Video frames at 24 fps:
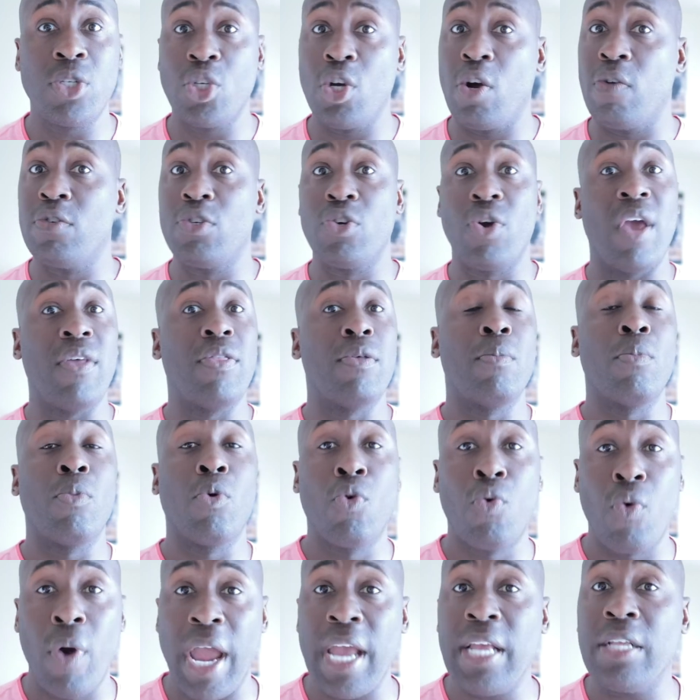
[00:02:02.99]
service. You gave them
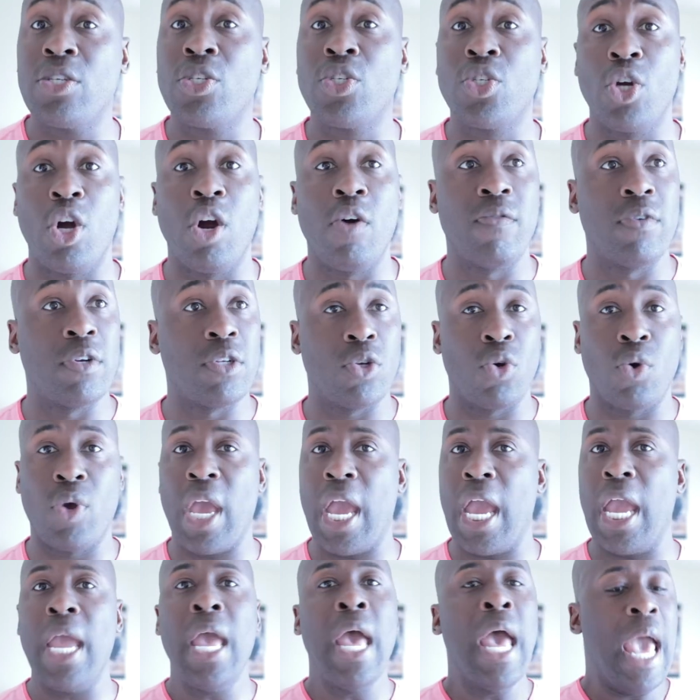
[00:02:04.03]
great service,
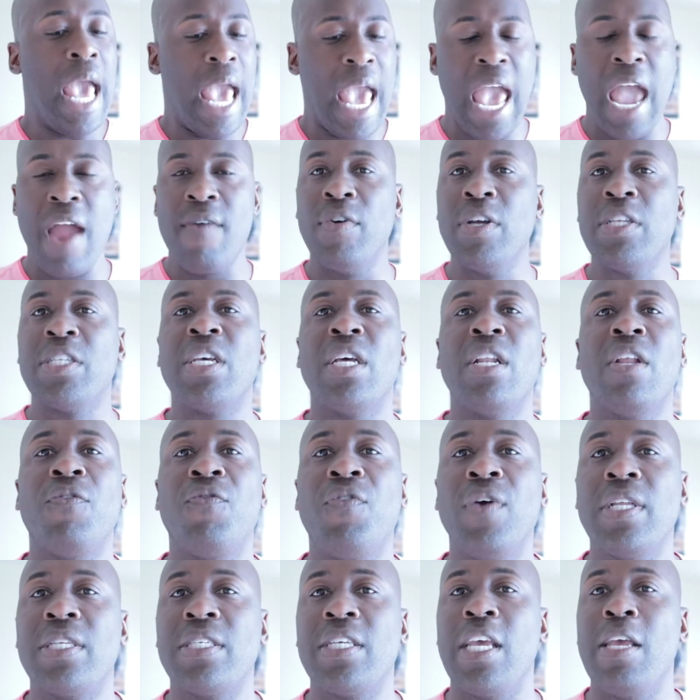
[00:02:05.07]
okay? Every 10 to
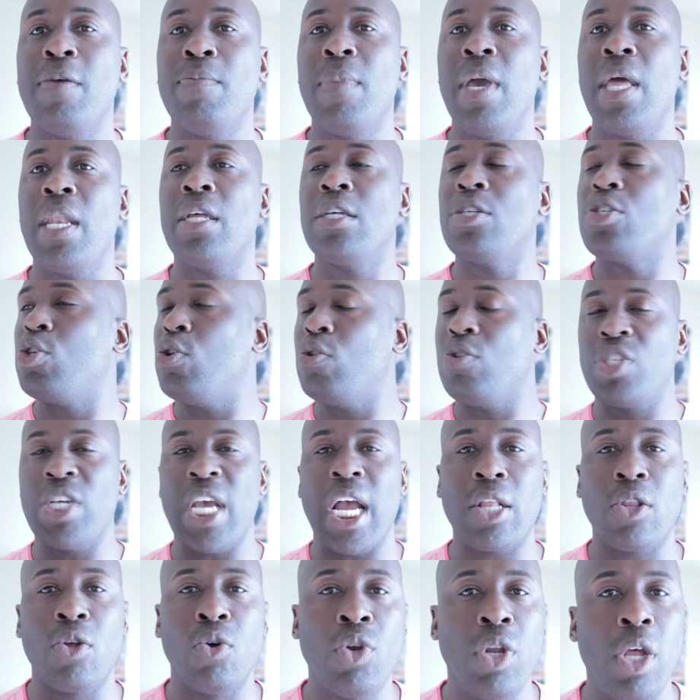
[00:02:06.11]
15 minutes, you
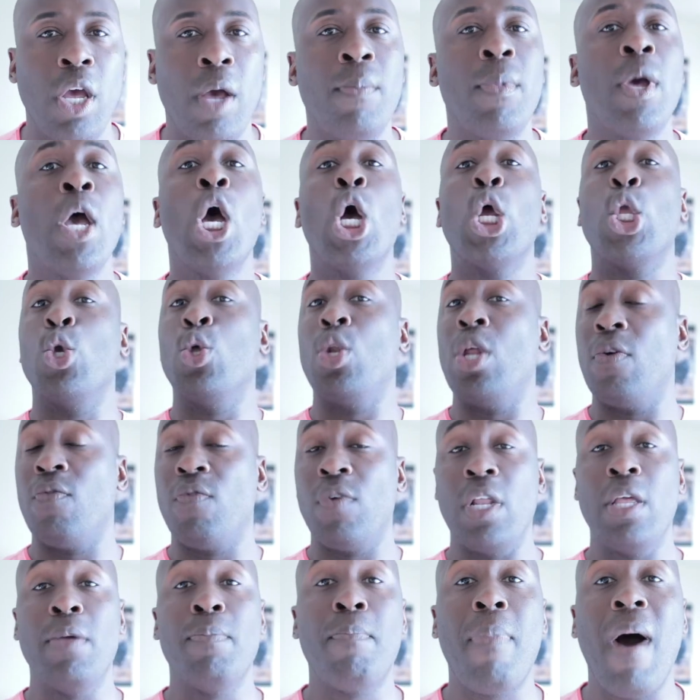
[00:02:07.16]
checked on them. You didn't
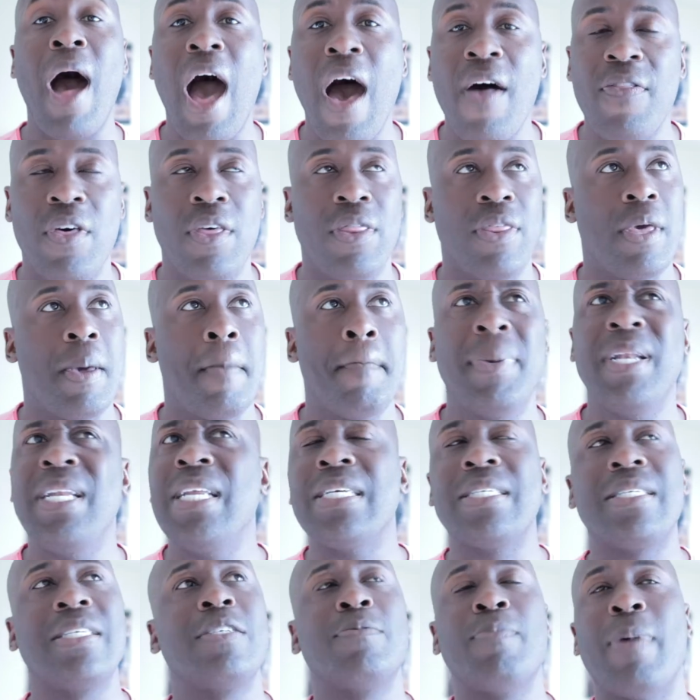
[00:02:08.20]
really bother them. But
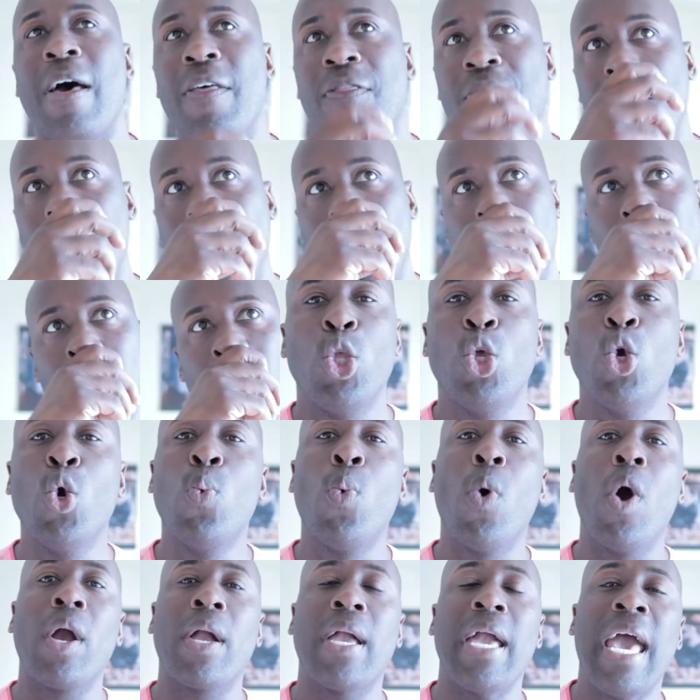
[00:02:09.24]
this is my thing. You
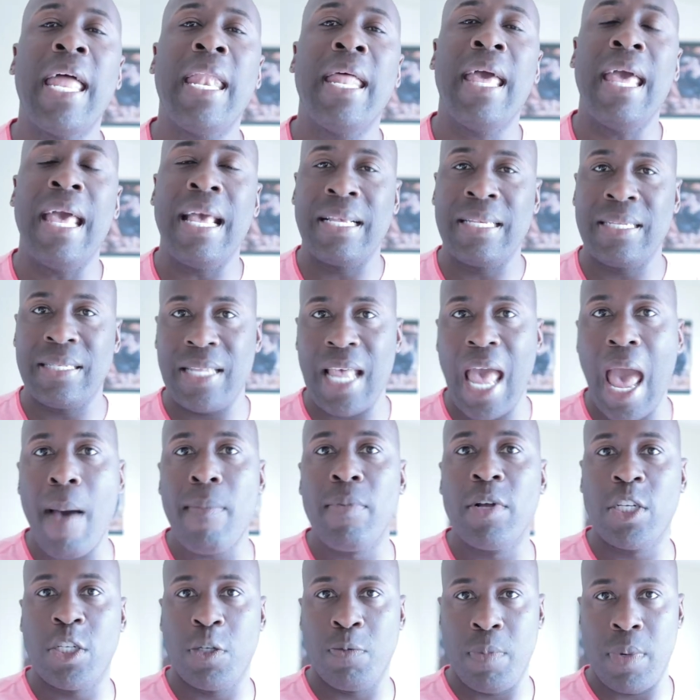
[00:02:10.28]
work at an
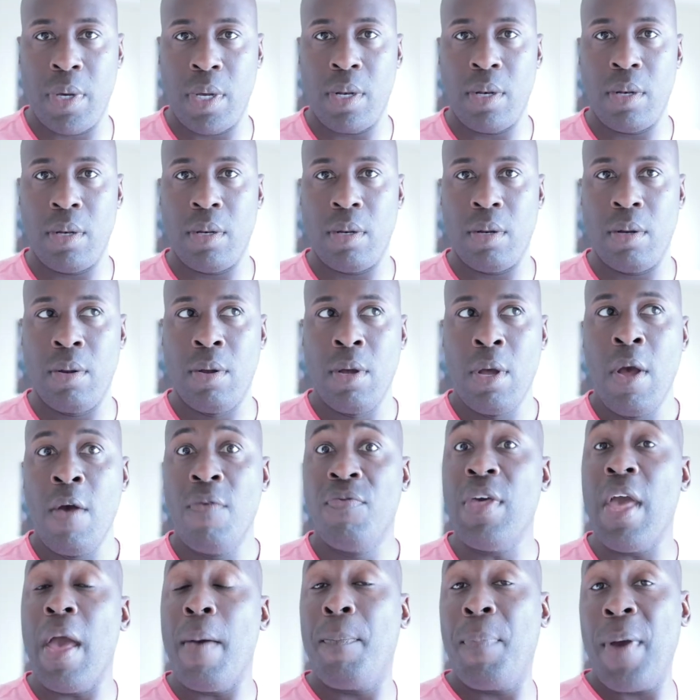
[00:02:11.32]
establishment
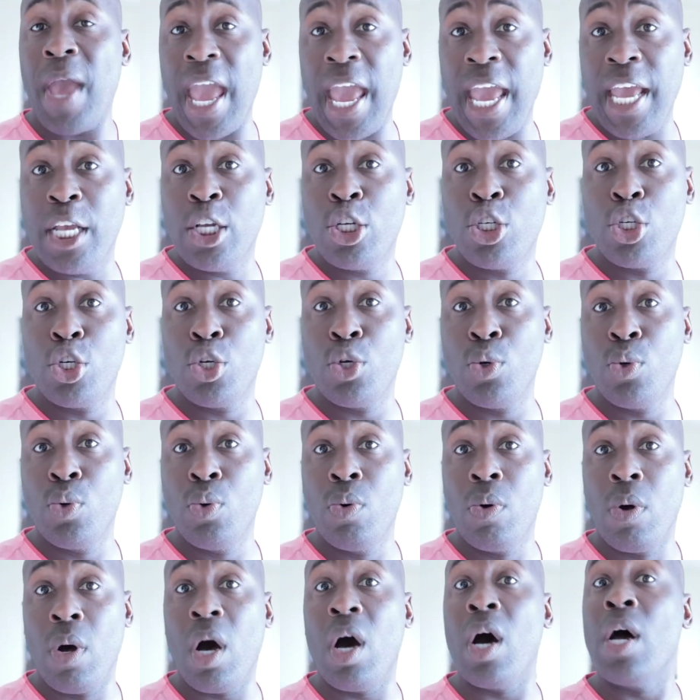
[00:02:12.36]
that pays
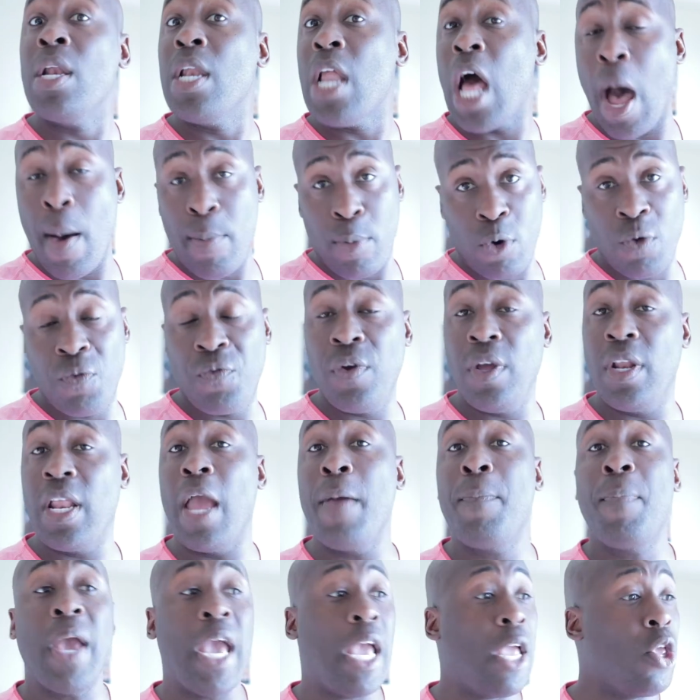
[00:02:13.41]
you a nominal fee.
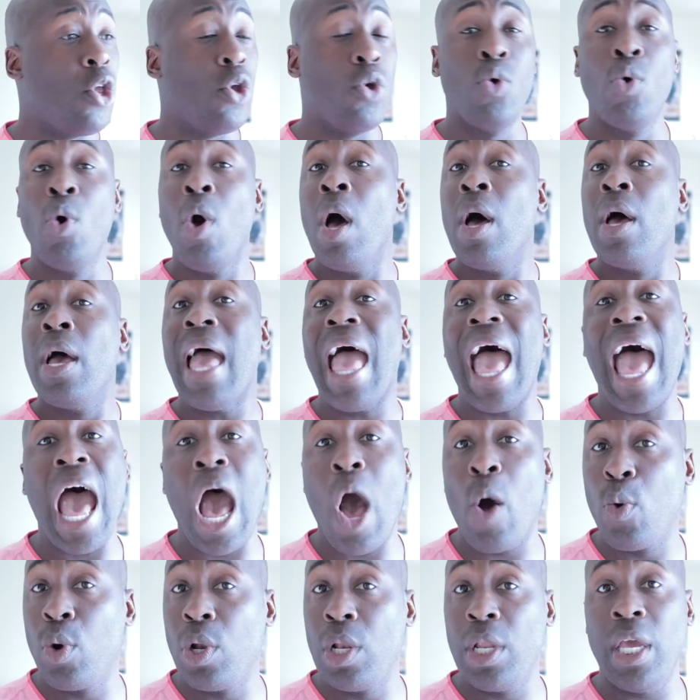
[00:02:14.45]
They pay you
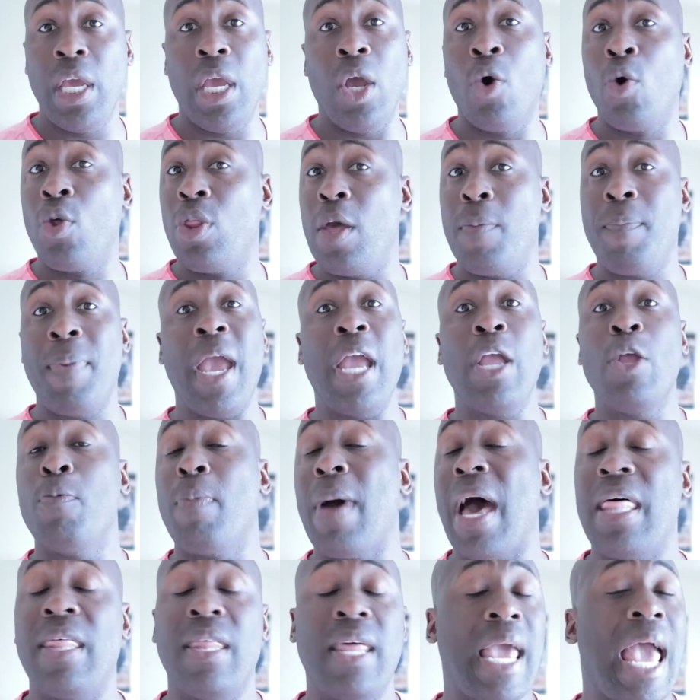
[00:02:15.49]
hourly or they pay you
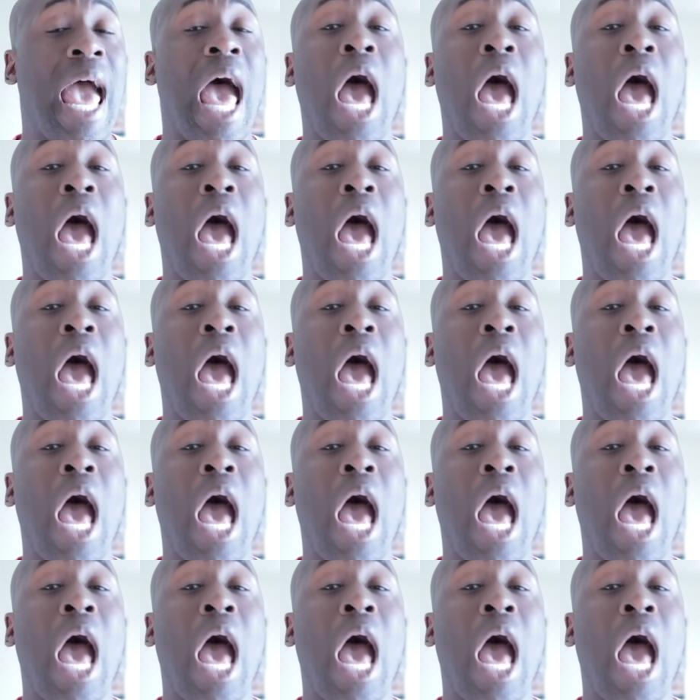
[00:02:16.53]
by the day,